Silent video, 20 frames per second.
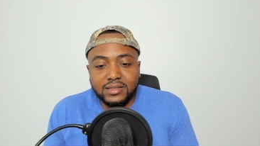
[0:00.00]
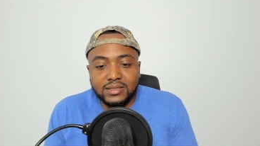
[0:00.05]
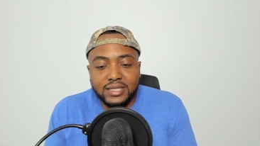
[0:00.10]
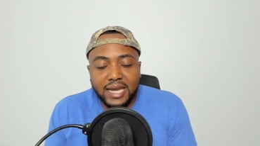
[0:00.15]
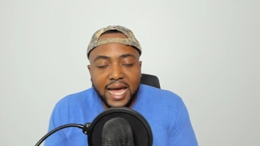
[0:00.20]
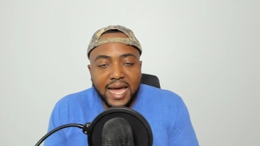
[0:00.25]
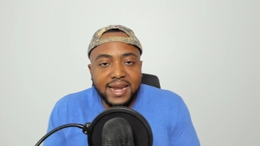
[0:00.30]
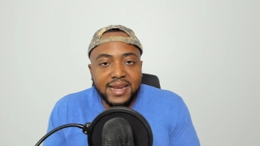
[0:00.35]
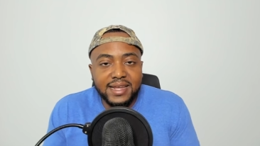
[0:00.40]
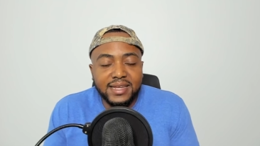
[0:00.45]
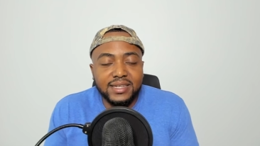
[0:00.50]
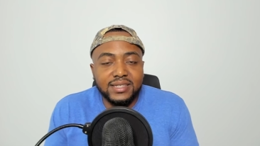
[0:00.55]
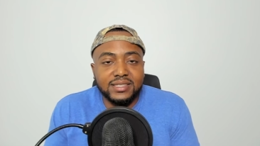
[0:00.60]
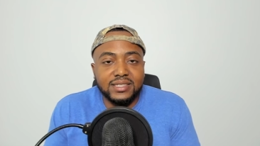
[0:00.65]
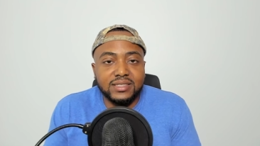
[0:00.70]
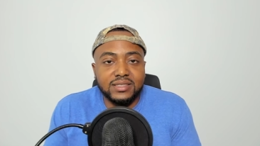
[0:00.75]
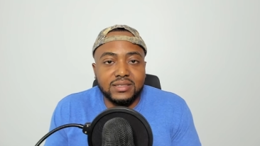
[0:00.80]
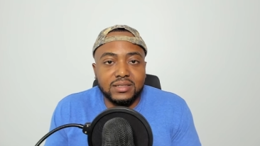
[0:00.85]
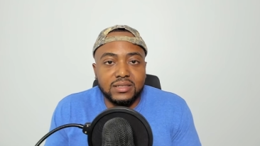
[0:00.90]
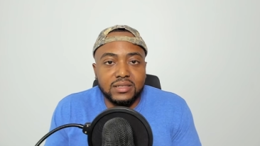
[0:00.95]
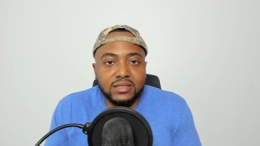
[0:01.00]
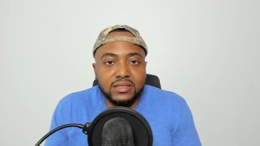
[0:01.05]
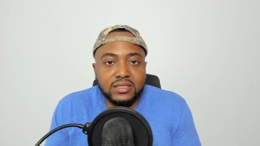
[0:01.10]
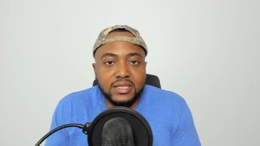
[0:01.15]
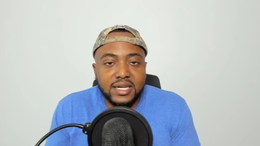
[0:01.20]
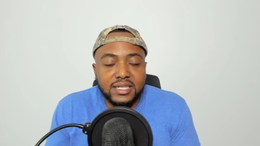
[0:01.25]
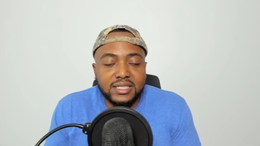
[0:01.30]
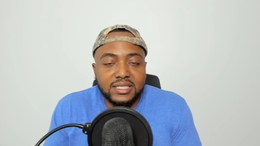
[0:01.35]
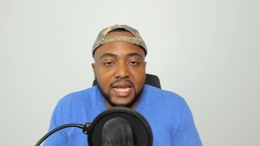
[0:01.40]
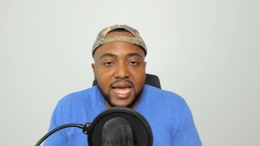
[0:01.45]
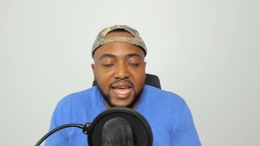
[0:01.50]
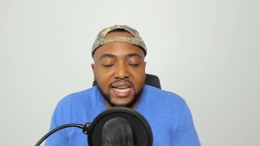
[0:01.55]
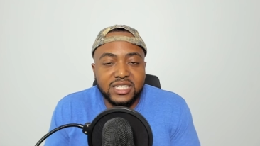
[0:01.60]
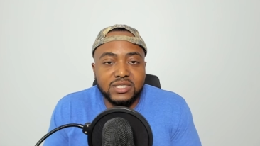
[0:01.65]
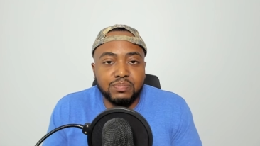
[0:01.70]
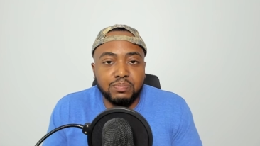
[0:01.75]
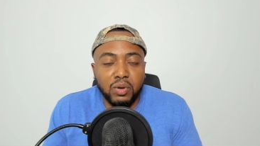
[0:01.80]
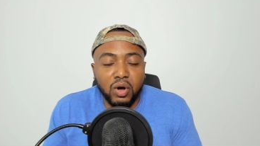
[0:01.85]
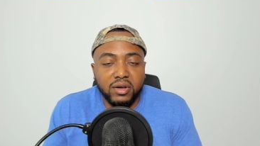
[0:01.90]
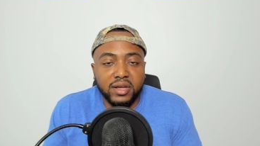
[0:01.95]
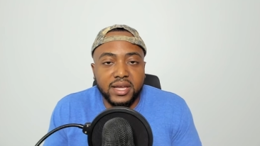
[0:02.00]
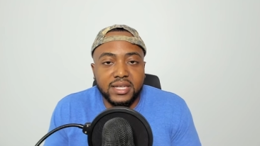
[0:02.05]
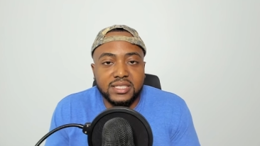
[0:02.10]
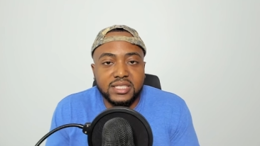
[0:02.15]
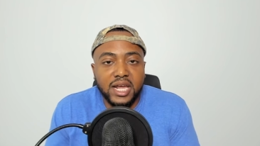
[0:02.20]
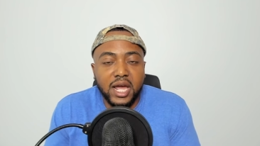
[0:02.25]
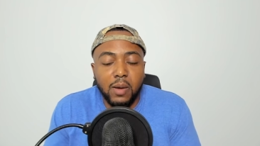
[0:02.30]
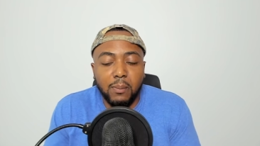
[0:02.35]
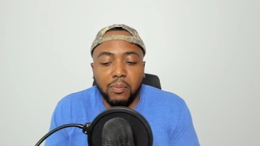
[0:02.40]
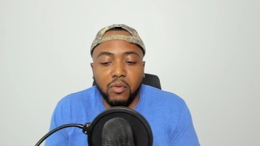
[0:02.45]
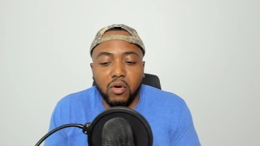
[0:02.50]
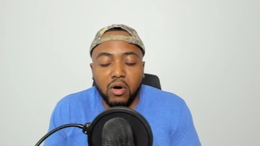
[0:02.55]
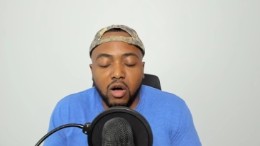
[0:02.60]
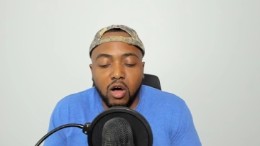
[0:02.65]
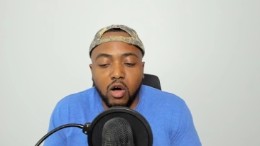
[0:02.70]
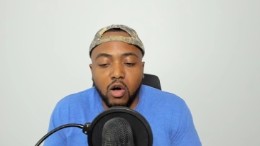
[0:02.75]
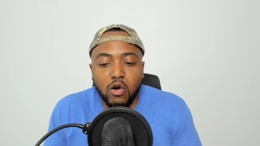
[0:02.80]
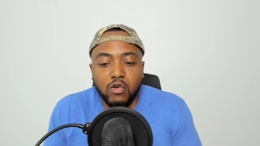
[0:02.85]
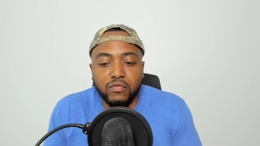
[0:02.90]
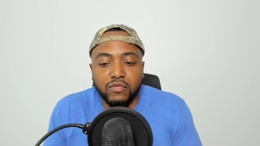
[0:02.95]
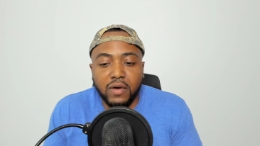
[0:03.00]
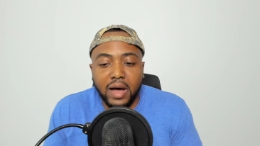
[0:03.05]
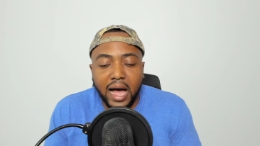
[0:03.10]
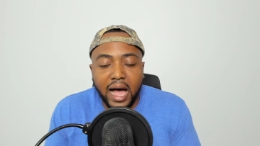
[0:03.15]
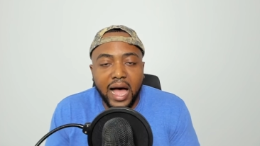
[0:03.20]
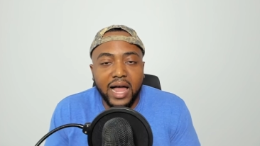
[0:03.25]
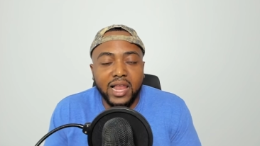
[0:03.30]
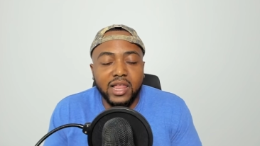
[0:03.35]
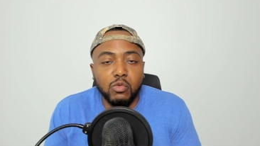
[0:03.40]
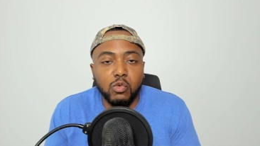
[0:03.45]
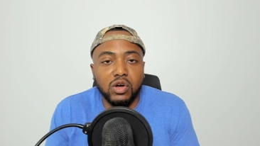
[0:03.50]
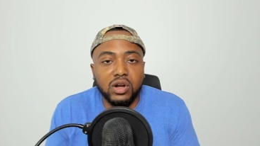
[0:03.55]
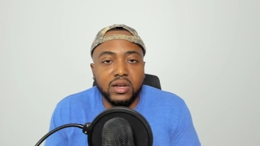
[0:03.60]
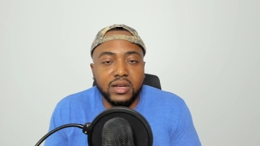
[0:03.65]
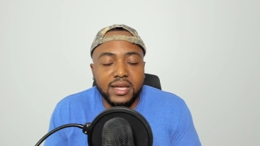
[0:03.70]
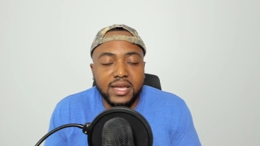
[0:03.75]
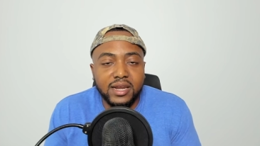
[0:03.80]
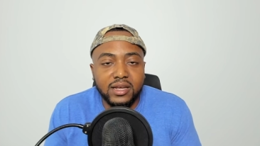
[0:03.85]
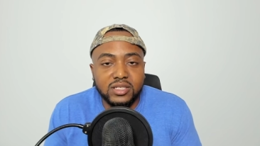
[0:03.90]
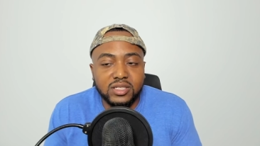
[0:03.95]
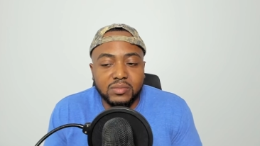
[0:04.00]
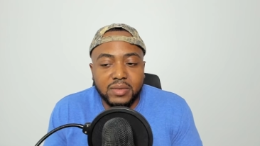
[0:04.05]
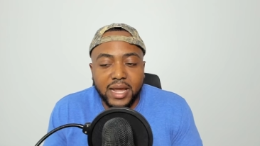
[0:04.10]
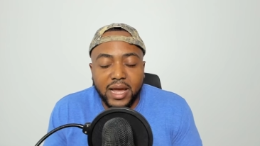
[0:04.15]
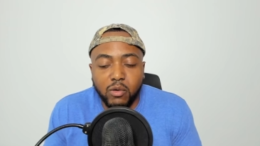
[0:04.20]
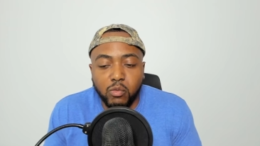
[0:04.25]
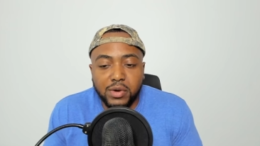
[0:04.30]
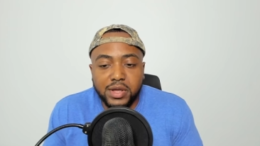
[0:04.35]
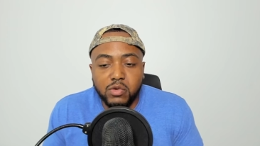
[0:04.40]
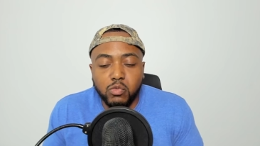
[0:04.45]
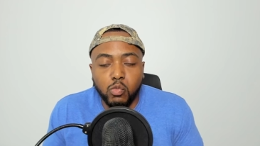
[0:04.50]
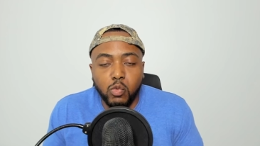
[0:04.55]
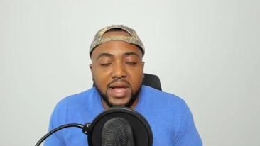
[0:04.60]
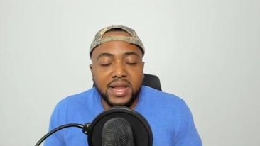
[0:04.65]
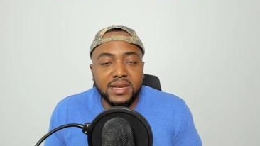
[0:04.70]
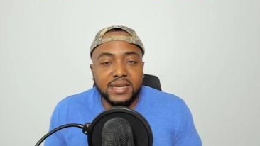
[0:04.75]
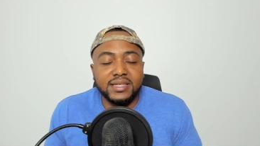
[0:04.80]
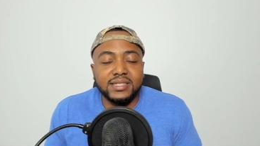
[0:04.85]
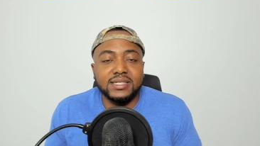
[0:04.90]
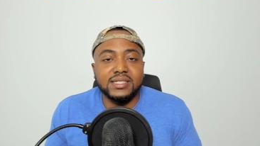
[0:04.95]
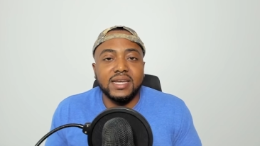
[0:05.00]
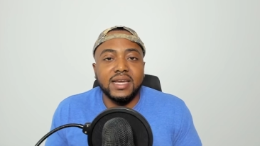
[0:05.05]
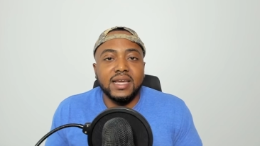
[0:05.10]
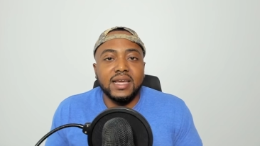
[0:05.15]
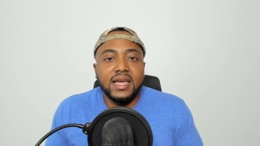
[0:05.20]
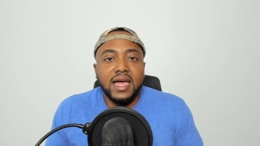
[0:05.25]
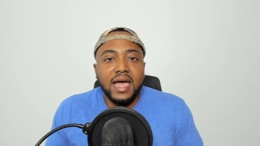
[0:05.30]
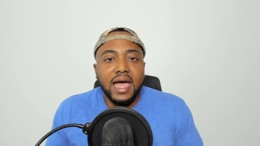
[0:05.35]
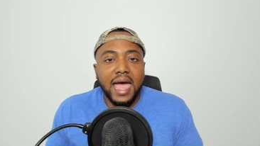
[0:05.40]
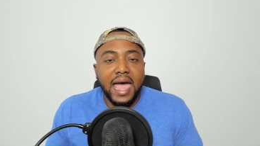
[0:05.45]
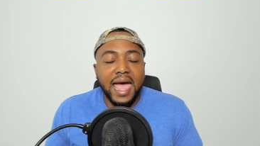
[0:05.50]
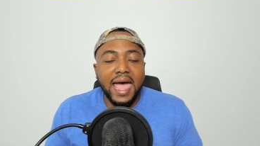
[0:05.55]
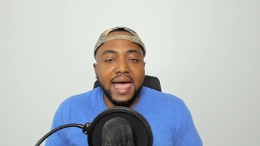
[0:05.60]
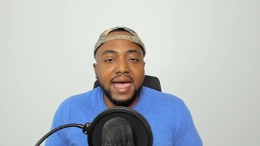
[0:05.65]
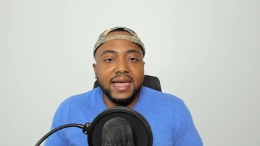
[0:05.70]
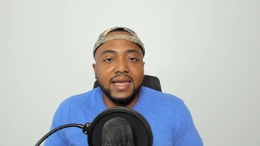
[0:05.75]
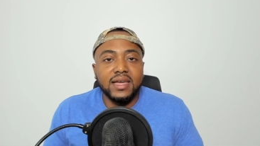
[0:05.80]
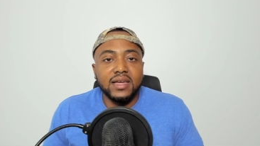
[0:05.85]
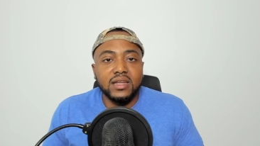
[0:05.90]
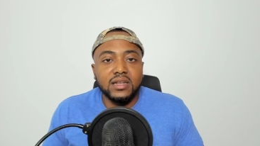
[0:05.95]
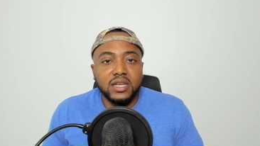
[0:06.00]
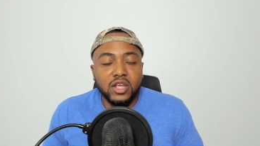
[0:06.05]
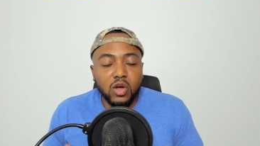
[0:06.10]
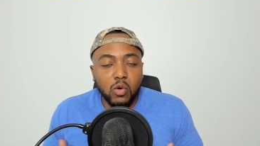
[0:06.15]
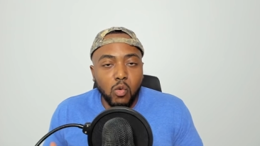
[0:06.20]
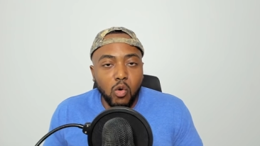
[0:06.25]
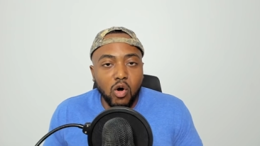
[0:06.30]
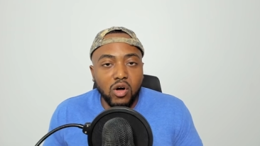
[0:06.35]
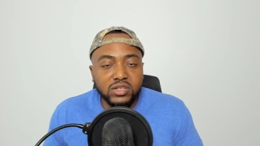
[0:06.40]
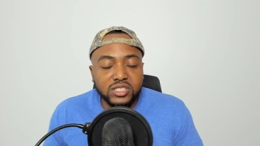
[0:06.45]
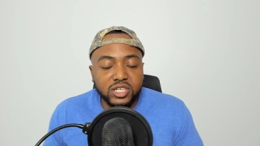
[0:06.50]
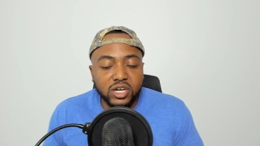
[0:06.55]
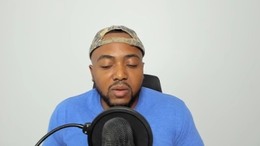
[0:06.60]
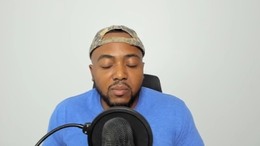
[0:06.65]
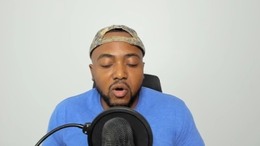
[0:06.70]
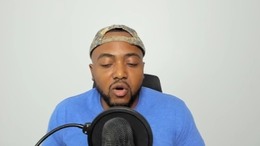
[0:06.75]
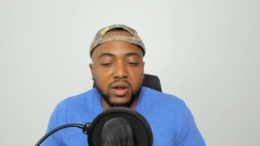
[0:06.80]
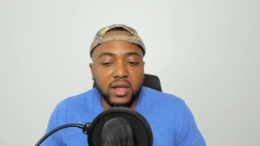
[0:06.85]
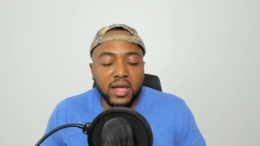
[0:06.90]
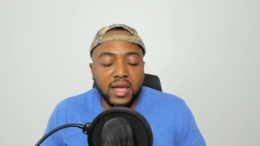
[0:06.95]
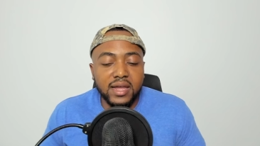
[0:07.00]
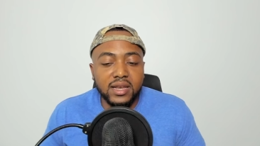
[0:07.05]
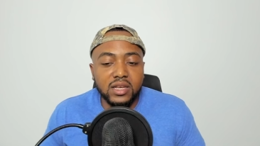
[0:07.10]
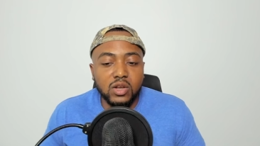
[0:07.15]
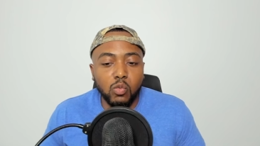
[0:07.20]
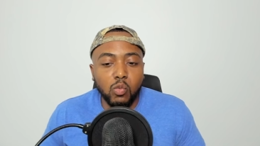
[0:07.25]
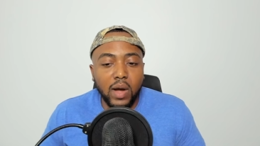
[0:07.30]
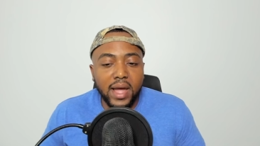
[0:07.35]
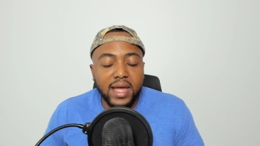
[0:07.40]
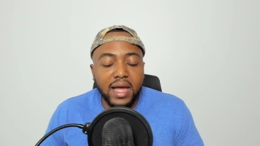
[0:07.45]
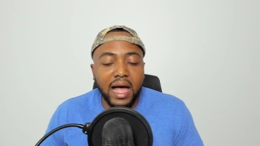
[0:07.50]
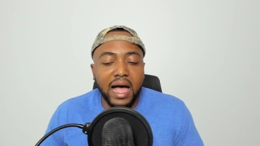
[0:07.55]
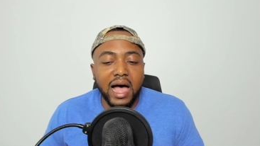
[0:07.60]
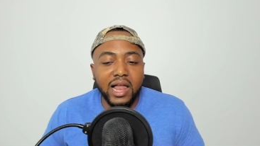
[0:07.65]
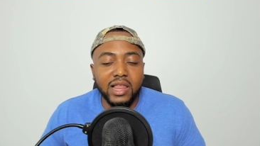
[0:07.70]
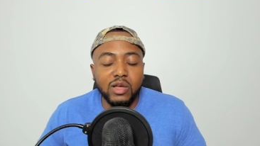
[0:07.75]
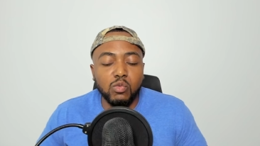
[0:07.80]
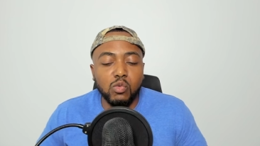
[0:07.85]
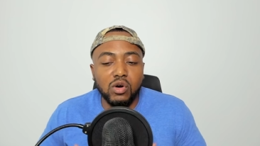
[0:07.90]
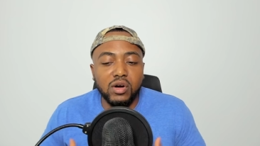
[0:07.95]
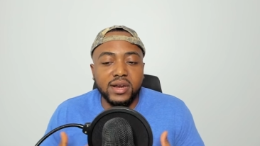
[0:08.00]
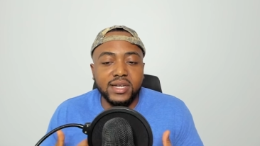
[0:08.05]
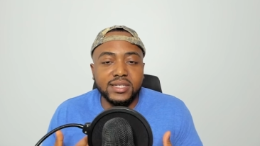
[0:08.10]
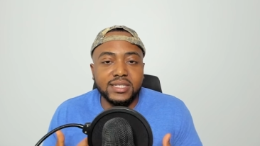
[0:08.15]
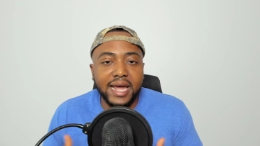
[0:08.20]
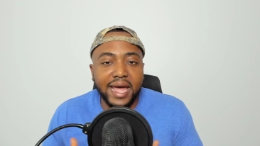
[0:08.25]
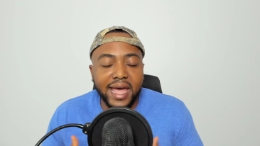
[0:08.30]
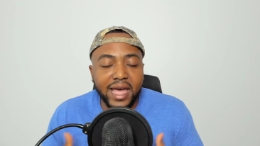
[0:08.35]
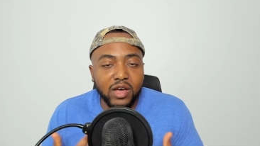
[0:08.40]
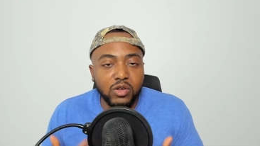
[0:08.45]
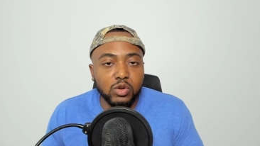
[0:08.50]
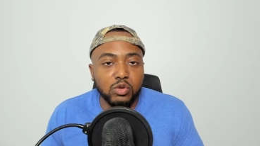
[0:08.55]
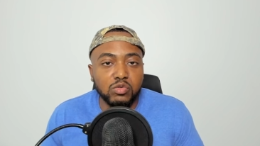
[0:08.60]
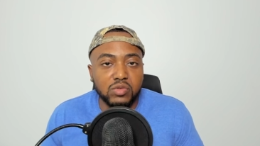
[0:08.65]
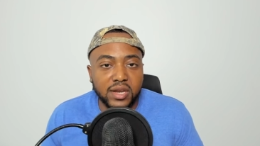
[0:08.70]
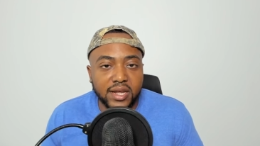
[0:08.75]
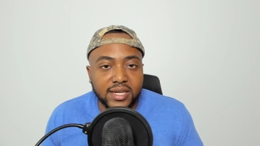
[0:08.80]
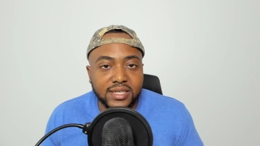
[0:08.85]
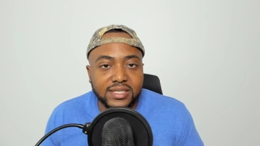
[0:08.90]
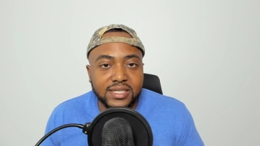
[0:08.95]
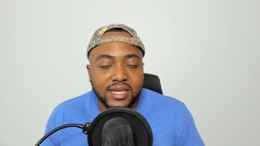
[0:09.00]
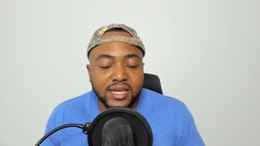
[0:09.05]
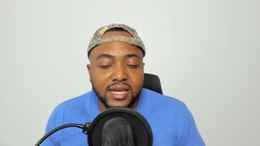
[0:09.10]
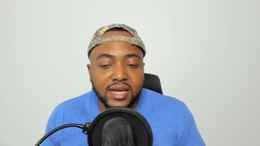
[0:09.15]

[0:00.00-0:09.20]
that is the textbook example of Hollywood elitism that we witness at the award ceremony and the way Hollywood has handled this